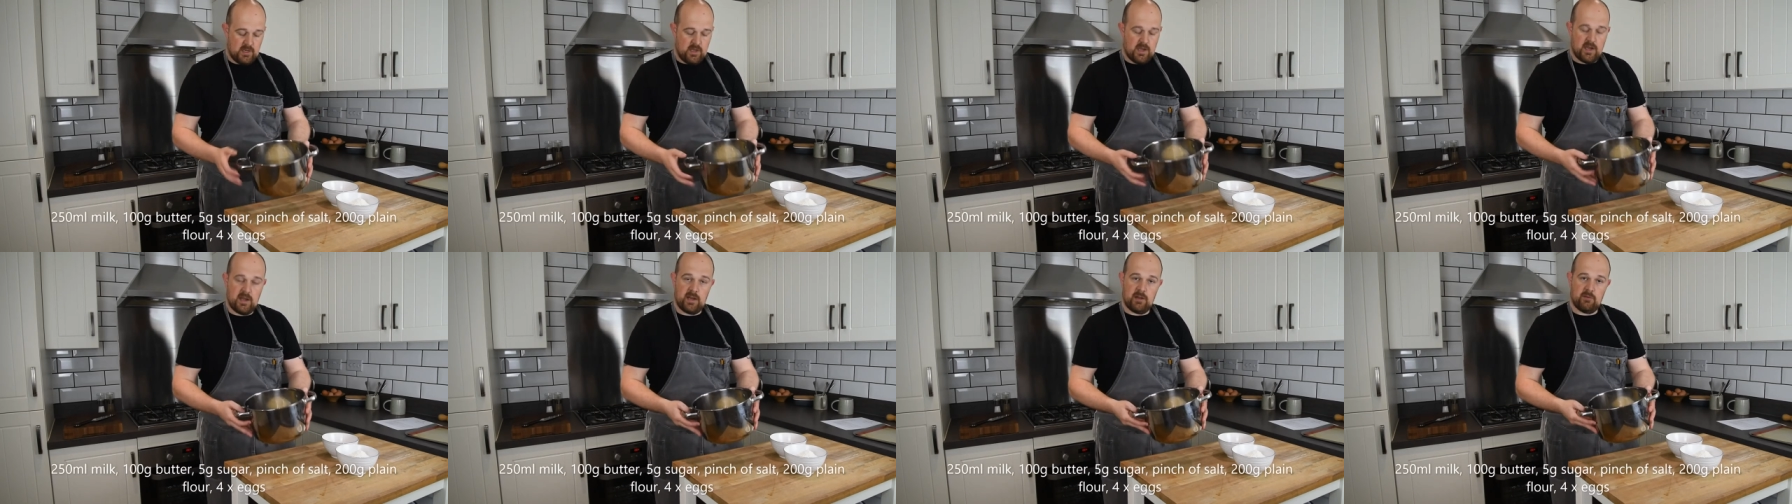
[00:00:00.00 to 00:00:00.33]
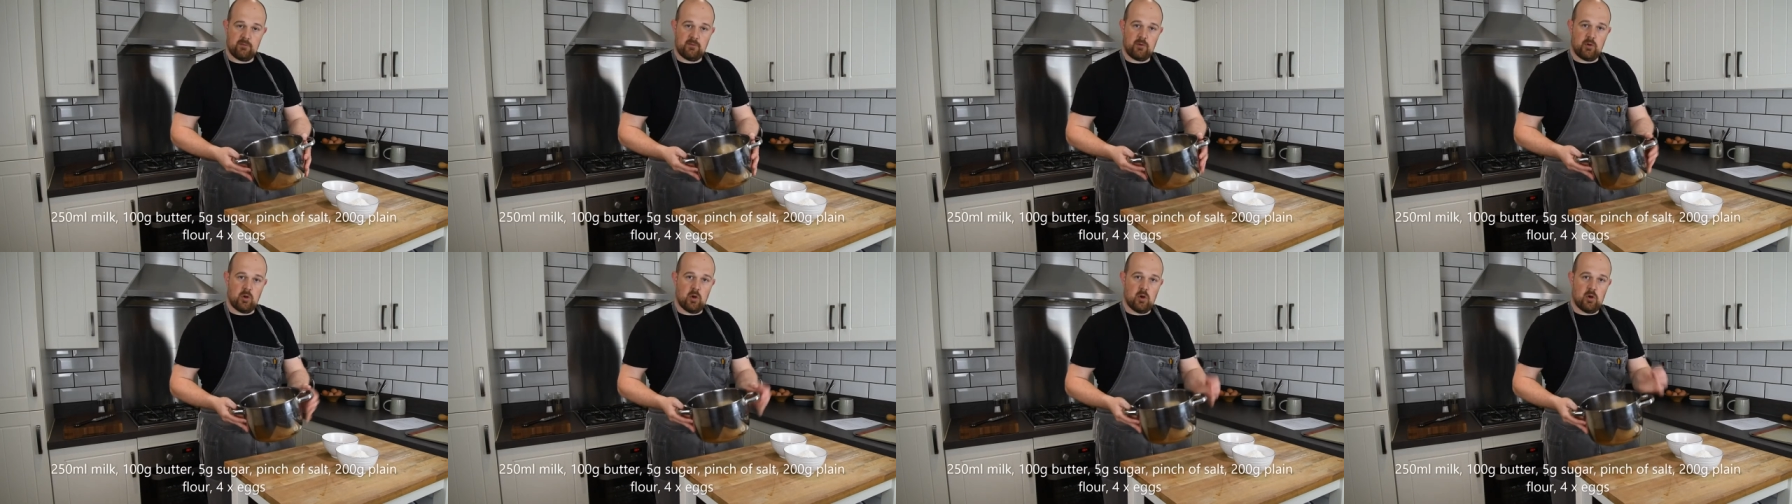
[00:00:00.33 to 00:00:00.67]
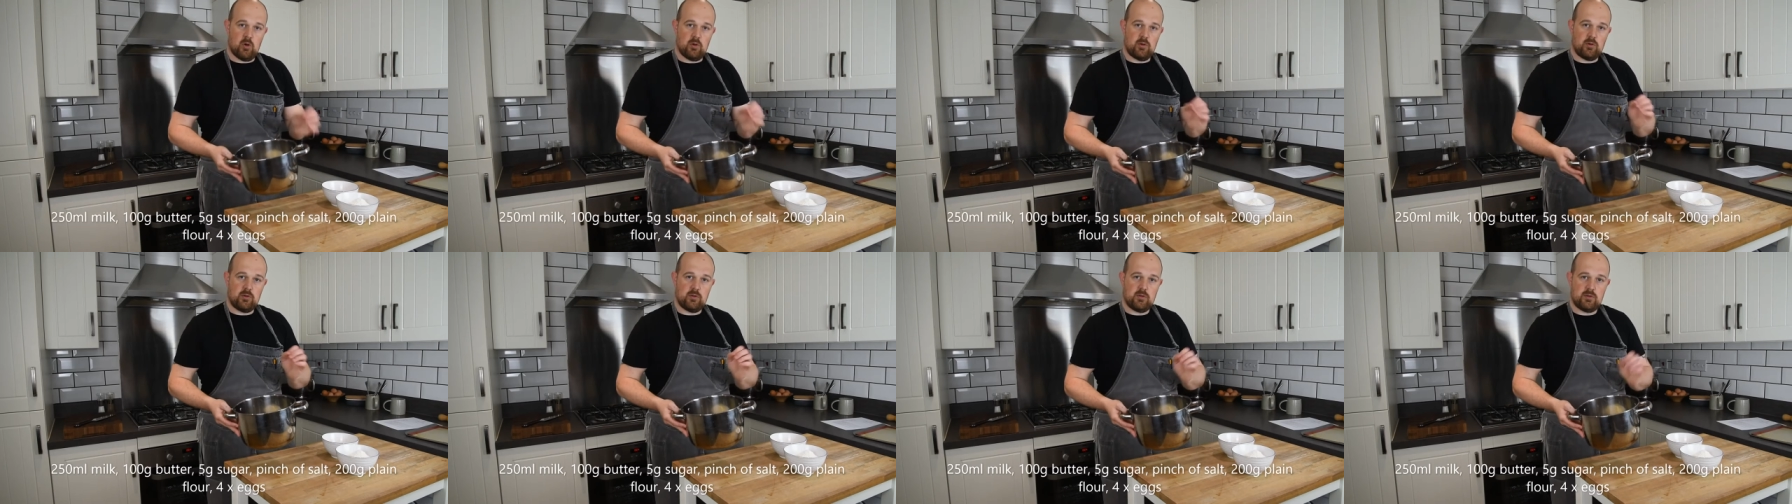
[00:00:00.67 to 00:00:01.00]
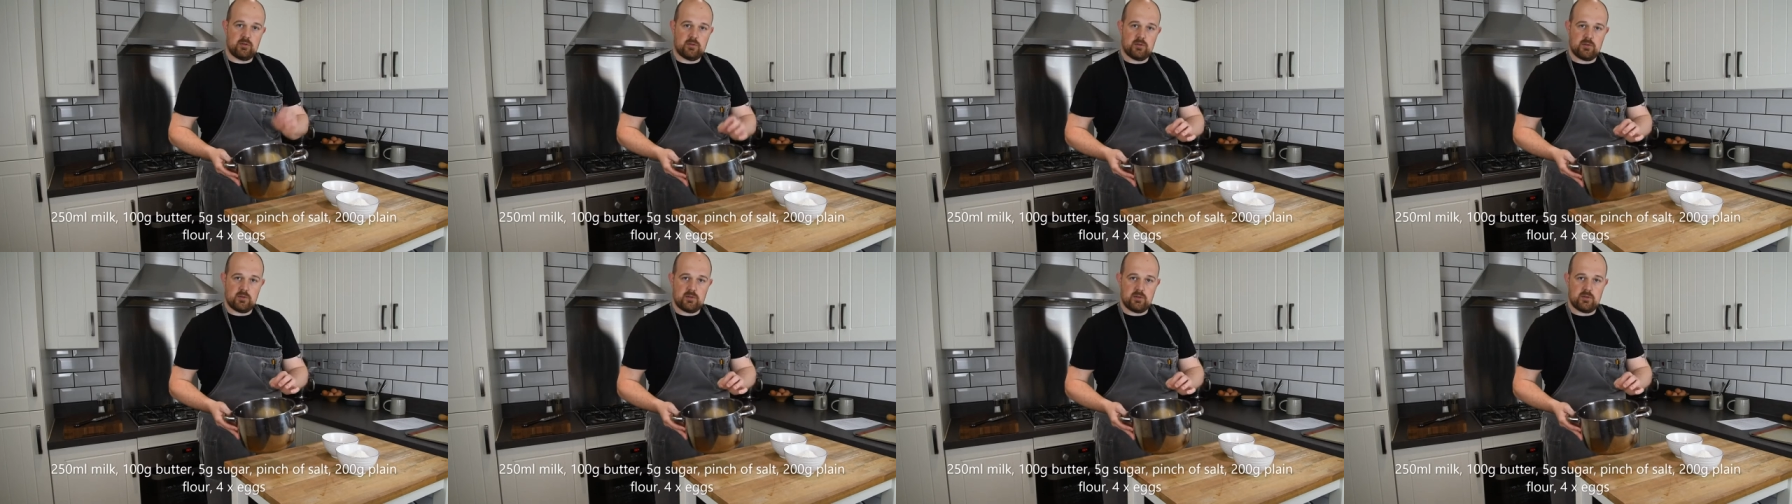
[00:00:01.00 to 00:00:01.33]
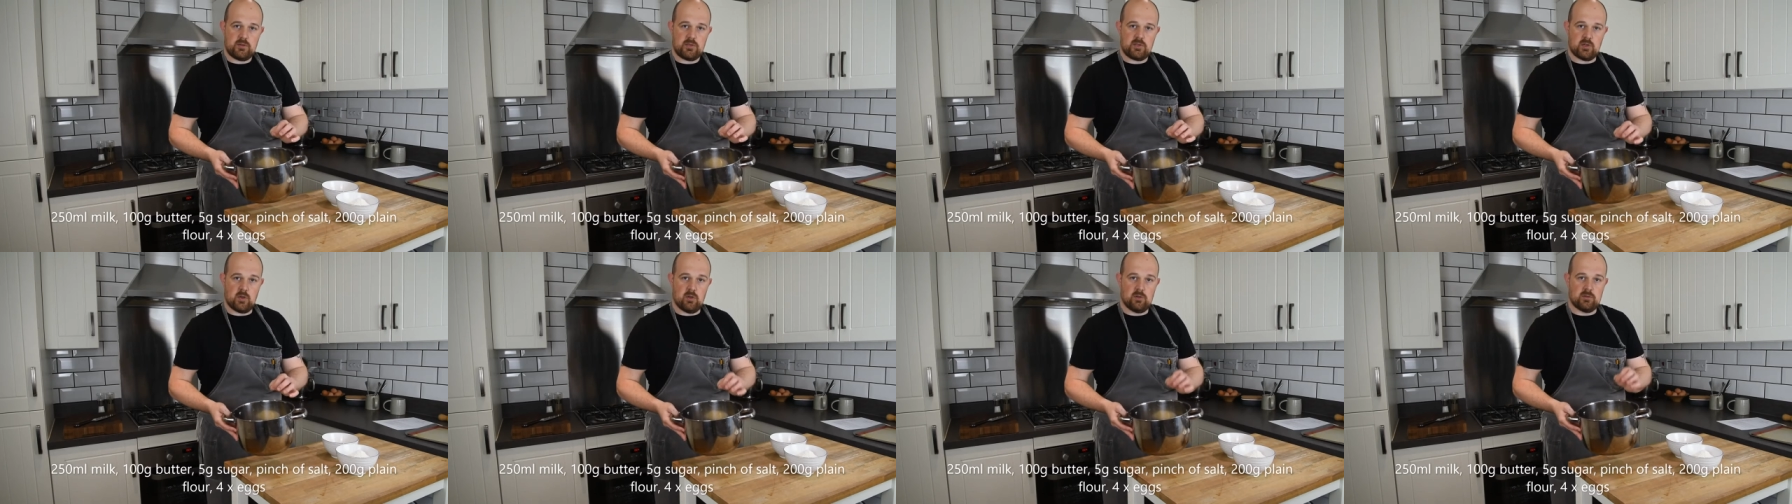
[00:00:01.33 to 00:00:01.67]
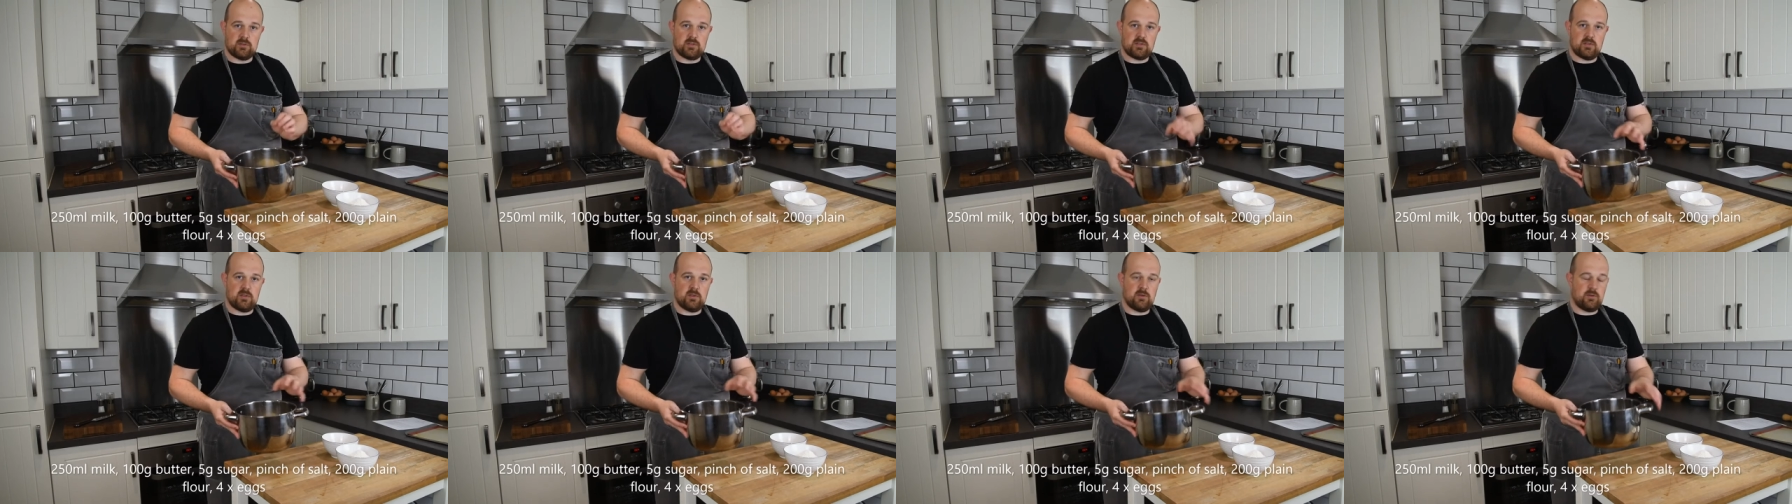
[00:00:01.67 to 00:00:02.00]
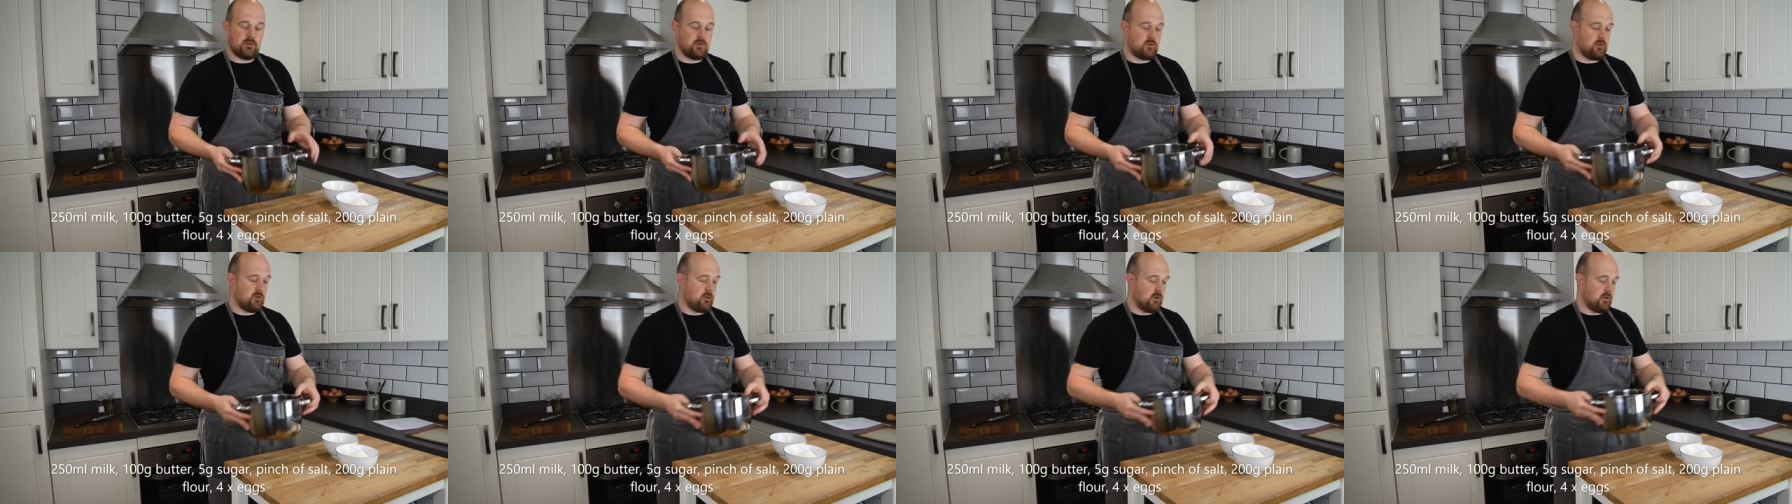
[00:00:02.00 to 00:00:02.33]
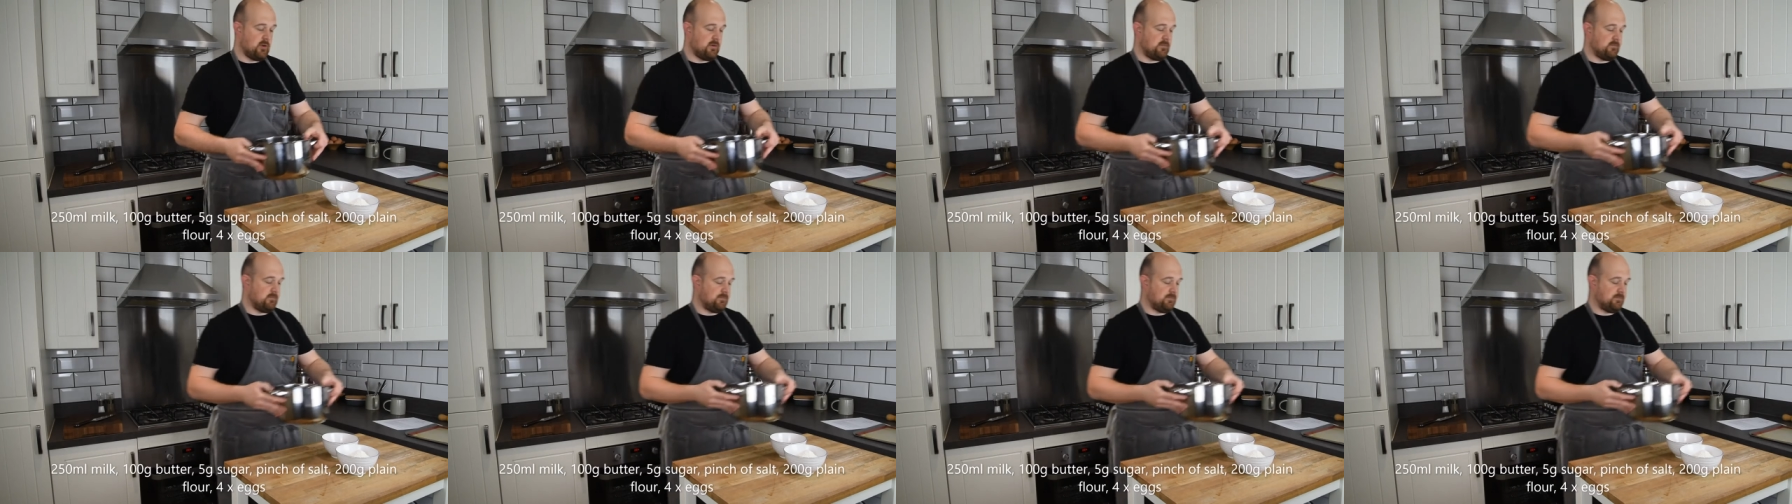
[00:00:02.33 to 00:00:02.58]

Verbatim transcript: and I've got salt and sugar.